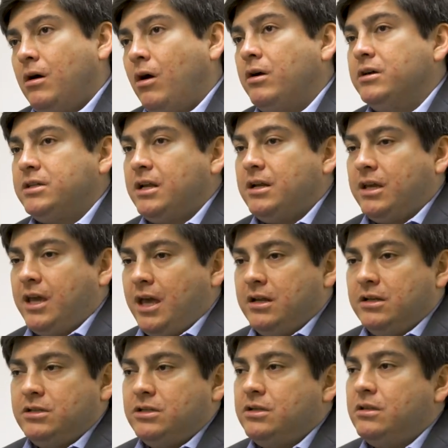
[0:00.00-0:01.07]
aren't
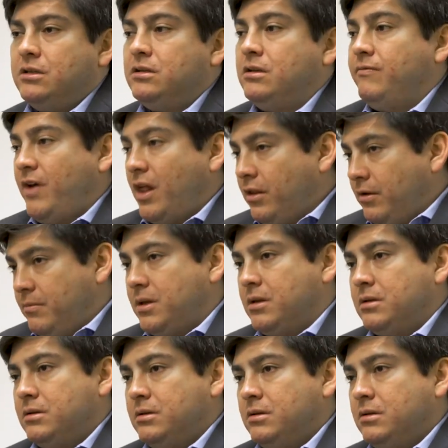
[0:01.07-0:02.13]
dedicated to the
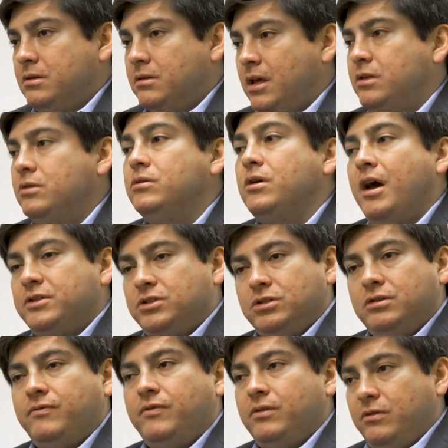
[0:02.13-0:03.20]
development that you guys are
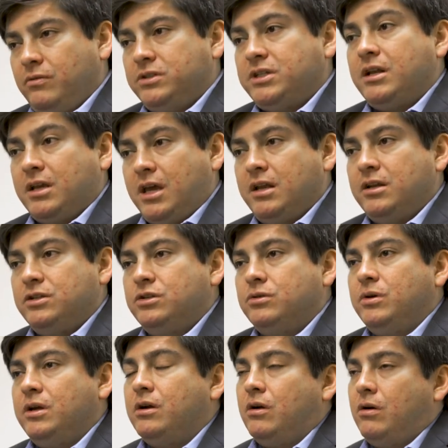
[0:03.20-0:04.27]
de dedicated to
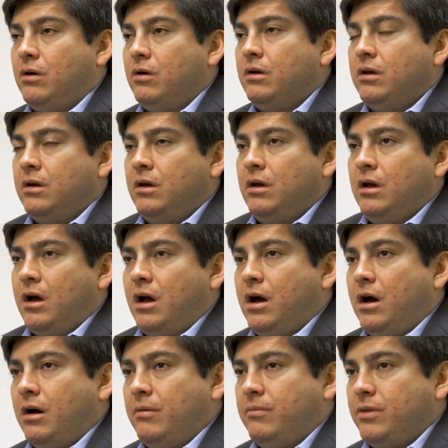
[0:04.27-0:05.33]
here
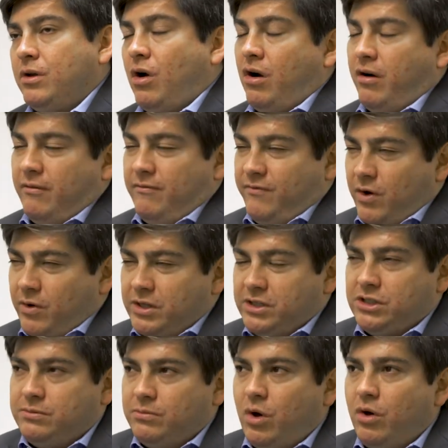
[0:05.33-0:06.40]
um, there are a very
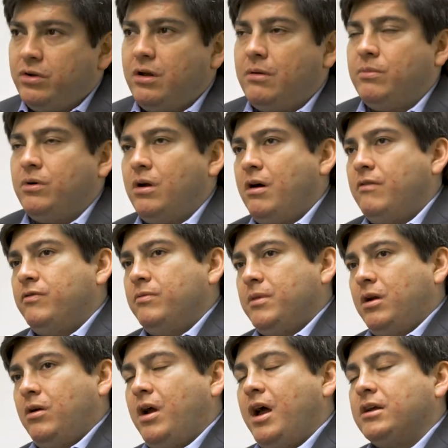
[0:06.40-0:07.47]
small number of them
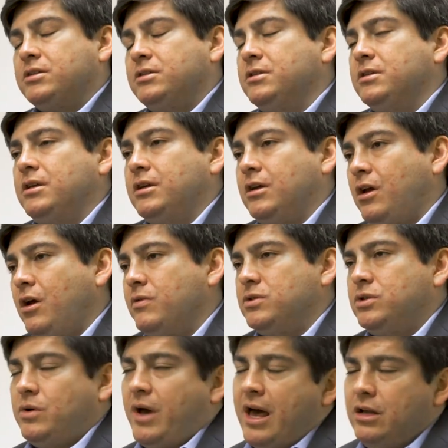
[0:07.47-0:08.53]
that are actually getting coached.
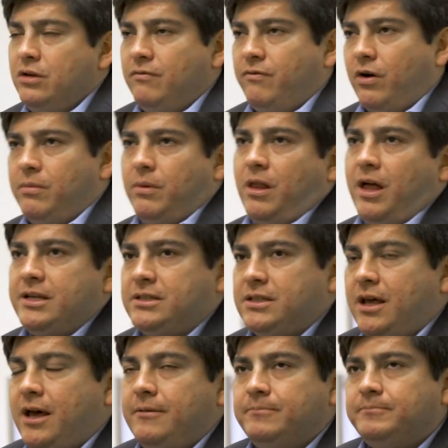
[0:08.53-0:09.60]
So how do you verbalize
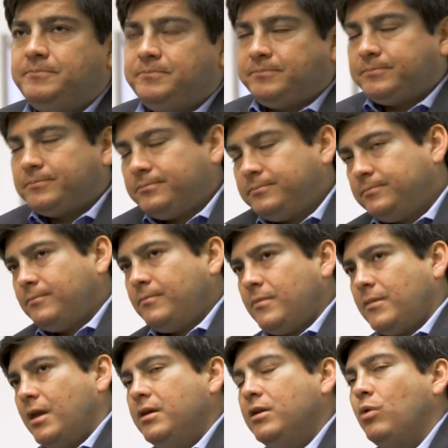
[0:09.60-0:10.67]
that
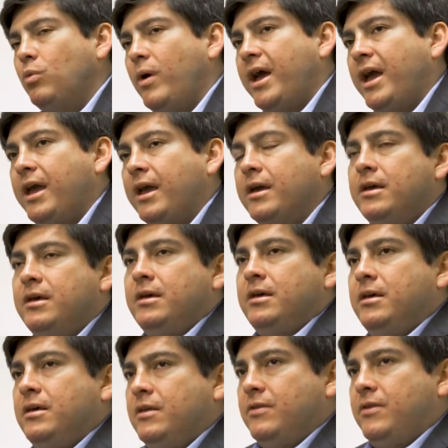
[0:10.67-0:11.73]
in a way
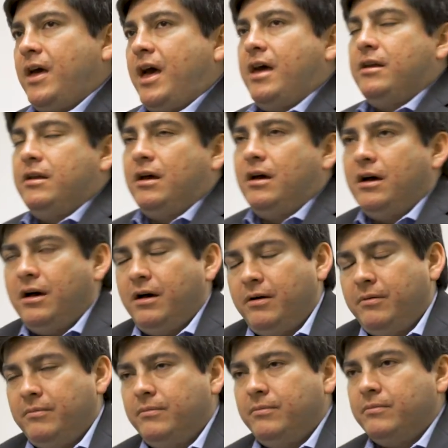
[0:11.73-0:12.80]
that
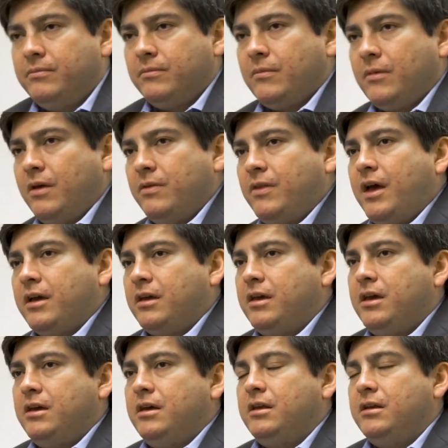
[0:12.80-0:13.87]
um, that
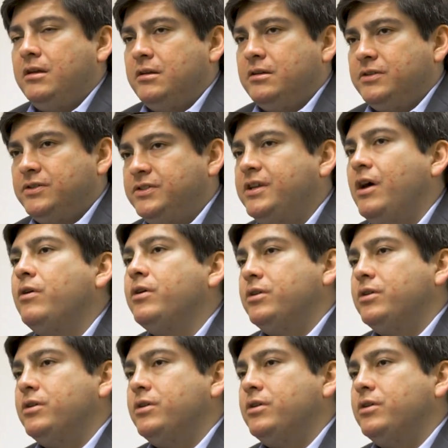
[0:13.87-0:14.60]
can sell